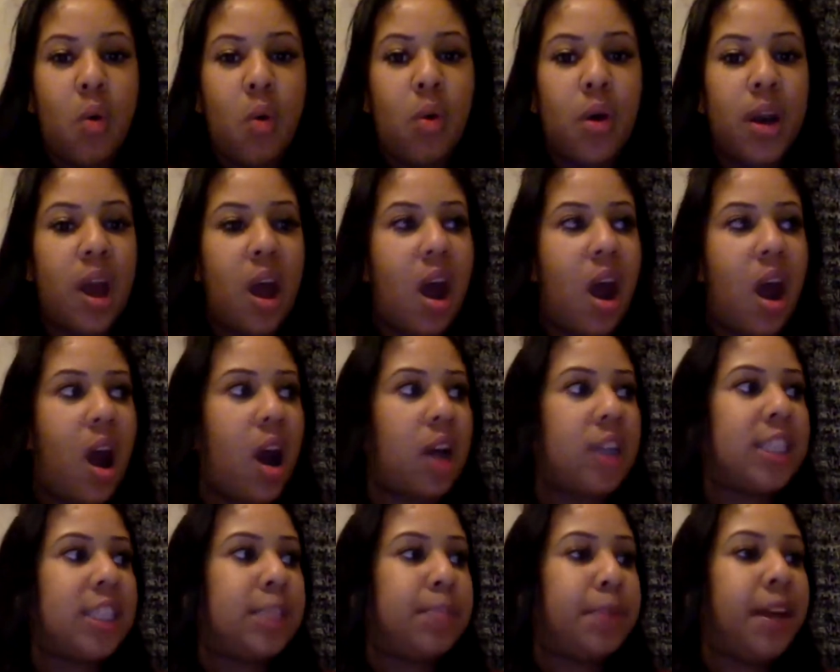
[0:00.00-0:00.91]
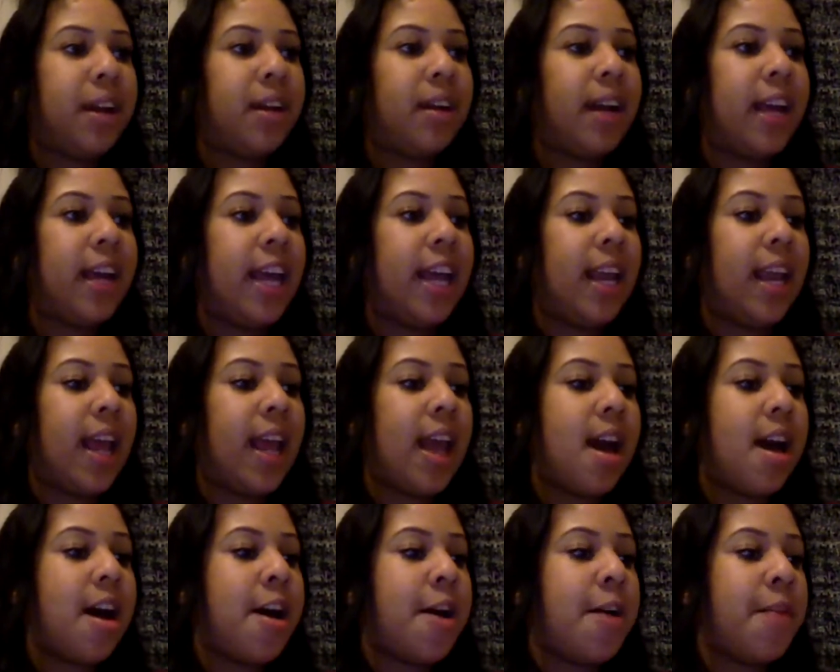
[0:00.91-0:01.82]
on our spirit.
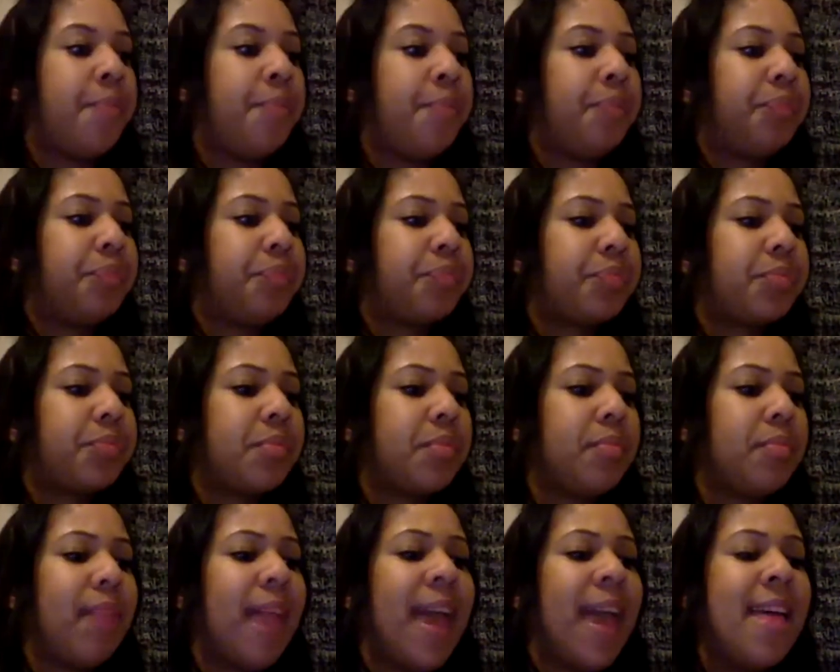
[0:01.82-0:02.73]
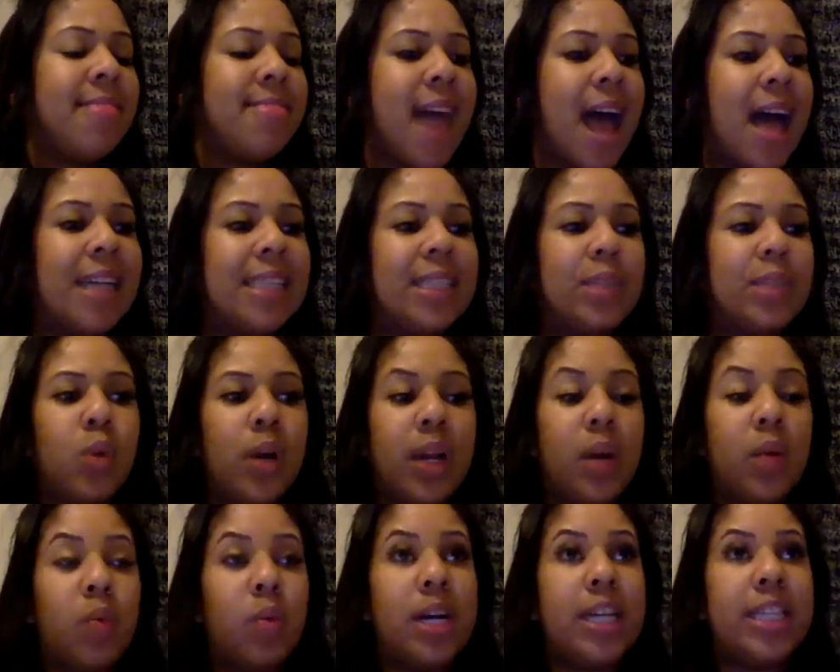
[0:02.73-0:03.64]
Um, and that's what
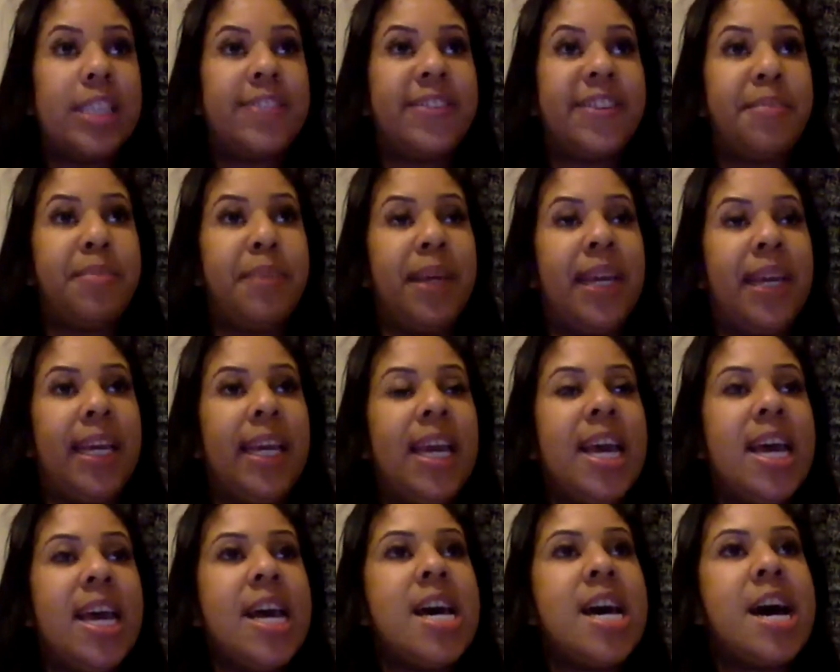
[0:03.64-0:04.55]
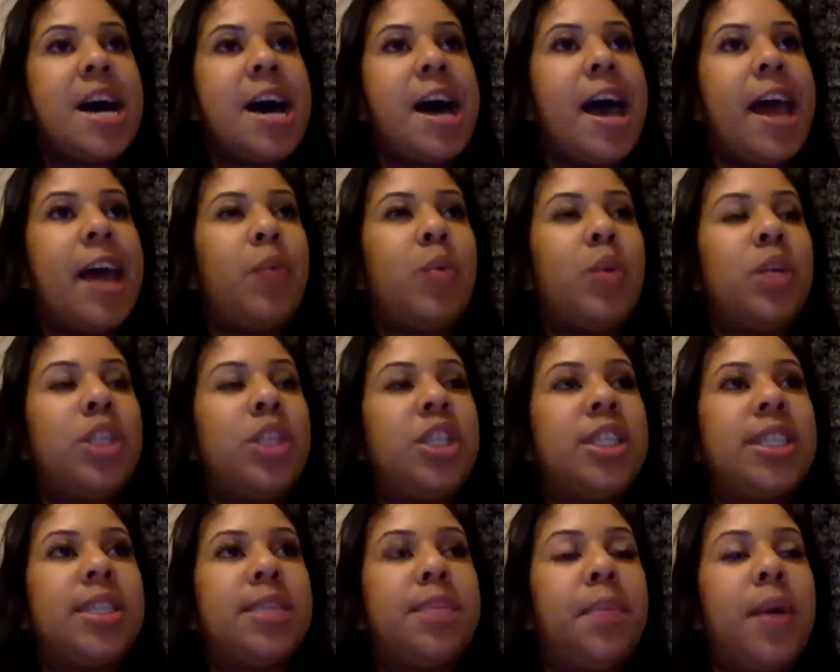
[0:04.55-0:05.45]
it was for me. It was
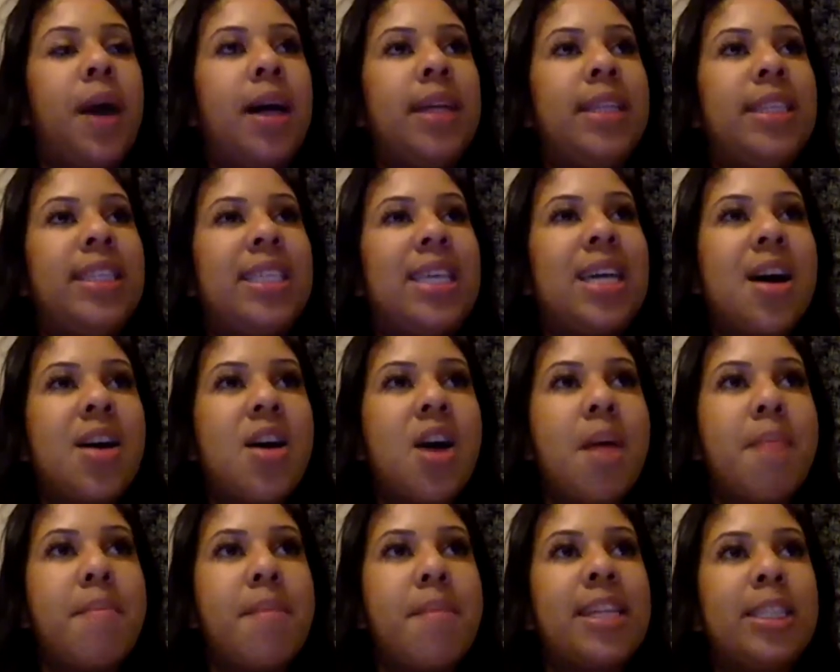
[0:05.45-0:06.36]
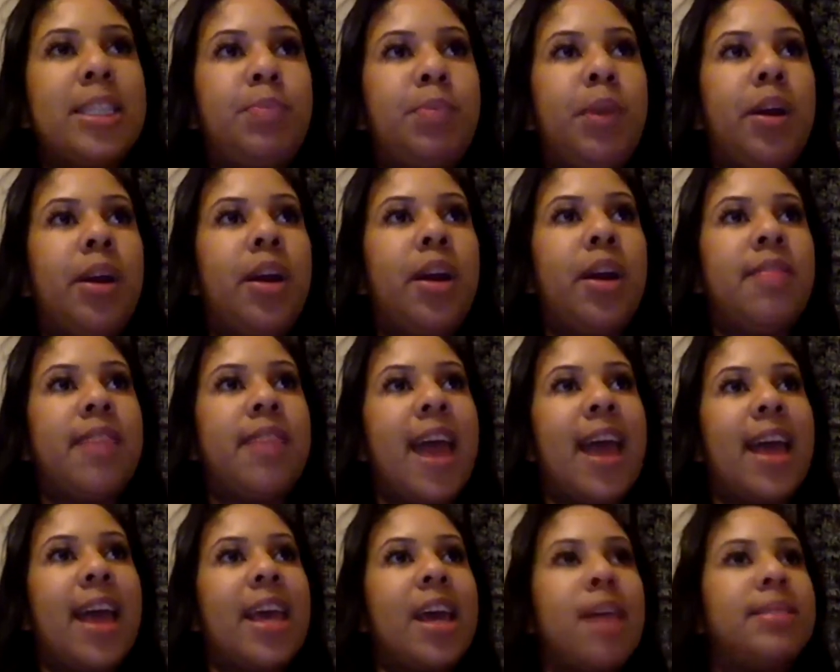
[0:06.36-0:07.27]
just a, a tug on my spirit
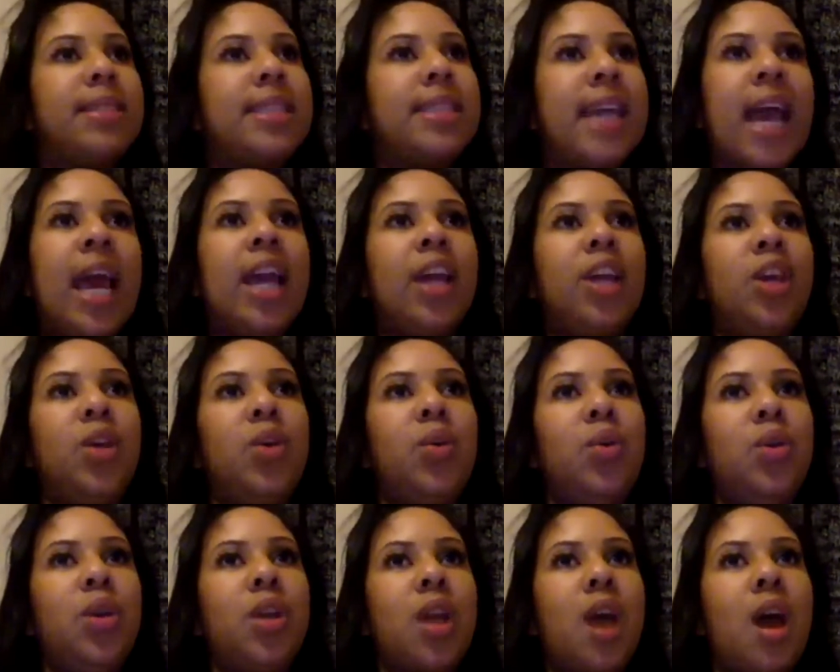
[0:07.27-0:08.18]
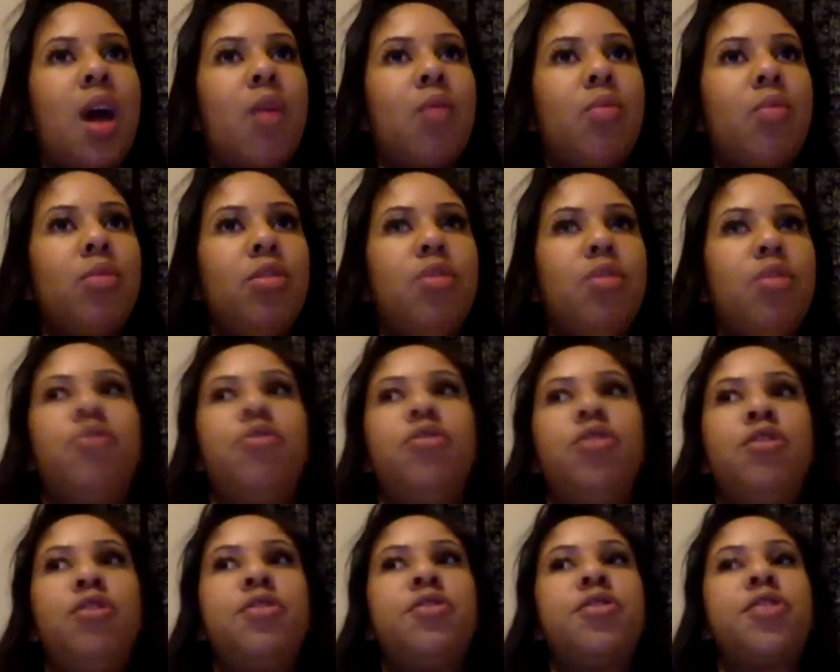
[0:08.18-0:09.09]
that kept saying, "You, you know, you
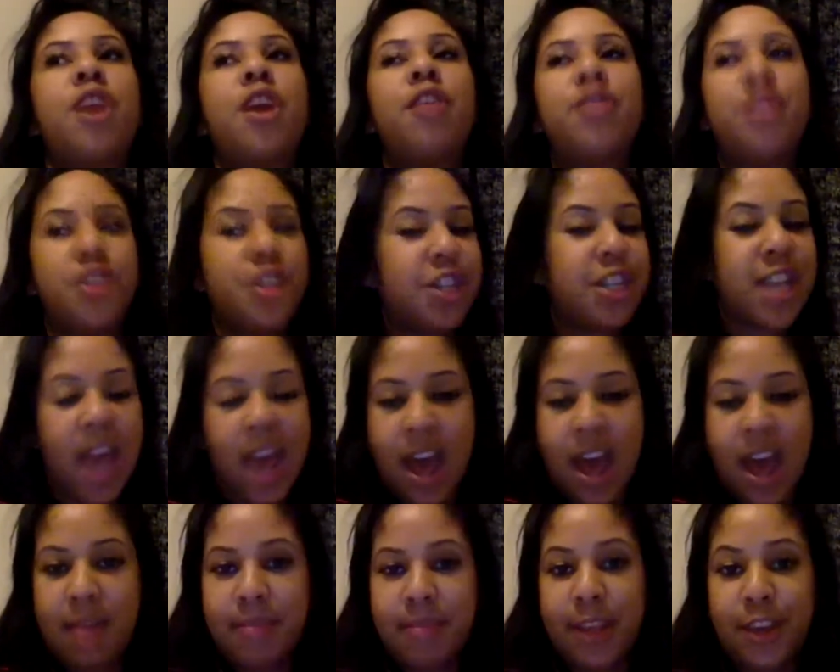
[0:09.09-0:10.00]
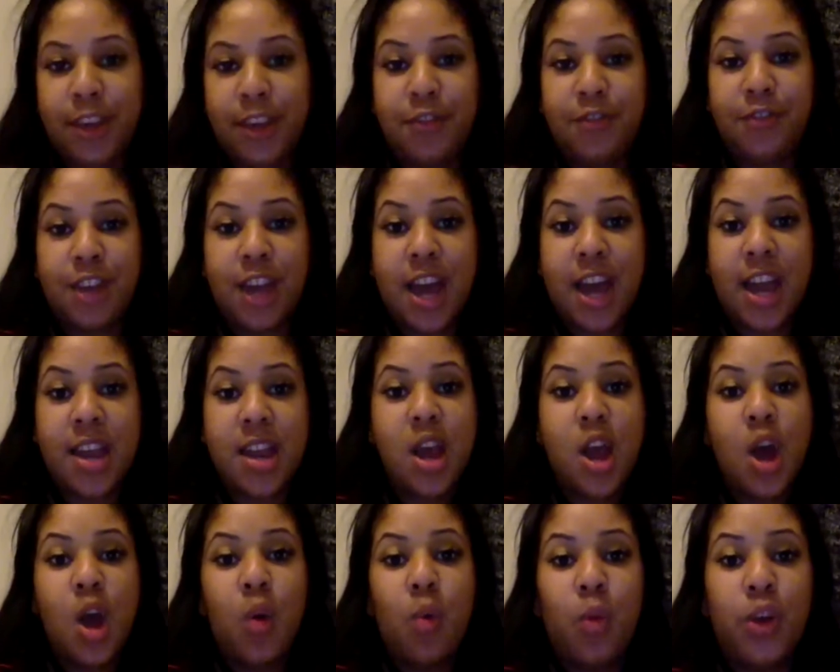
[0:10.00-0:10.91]
you've served your time. Like you've done
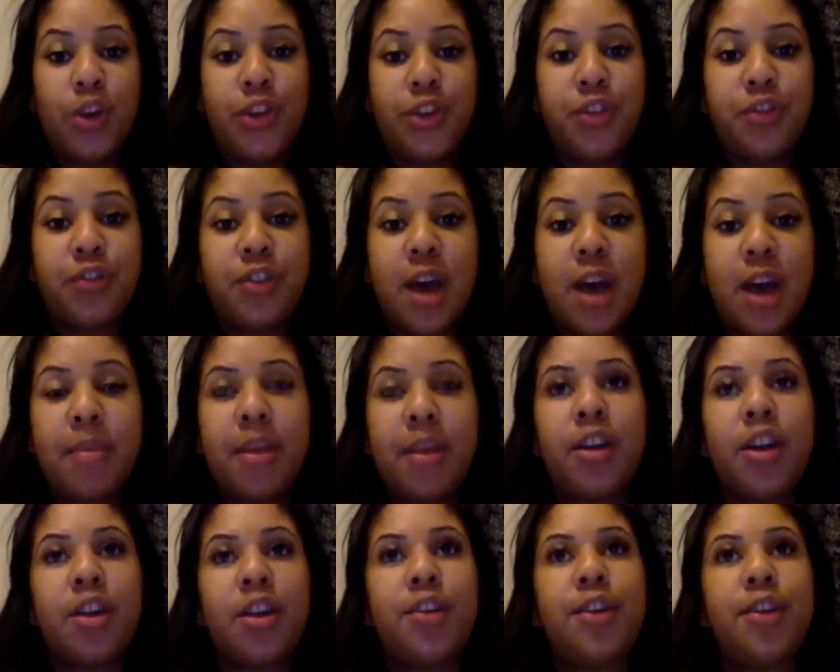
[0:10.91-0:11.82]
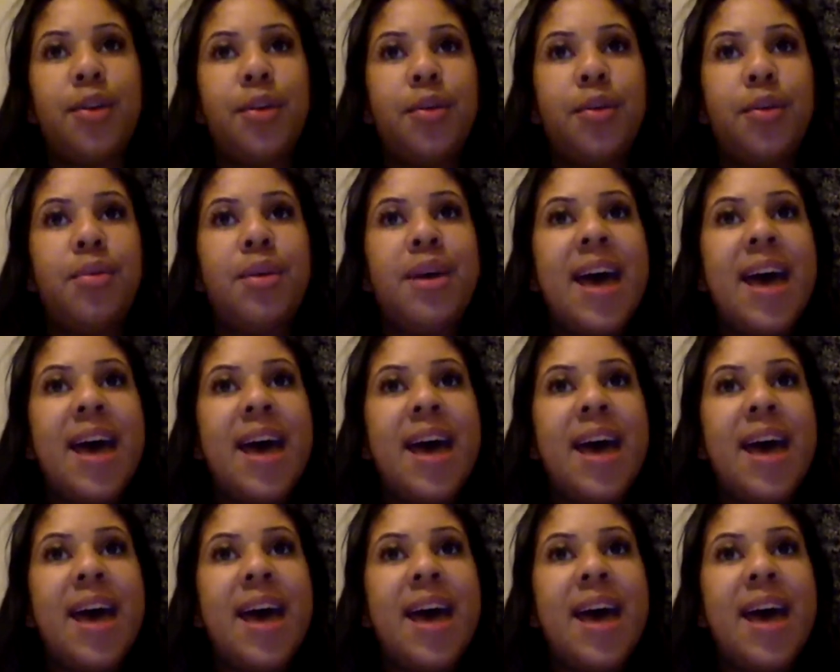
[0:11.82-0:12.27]
what you've come here to do."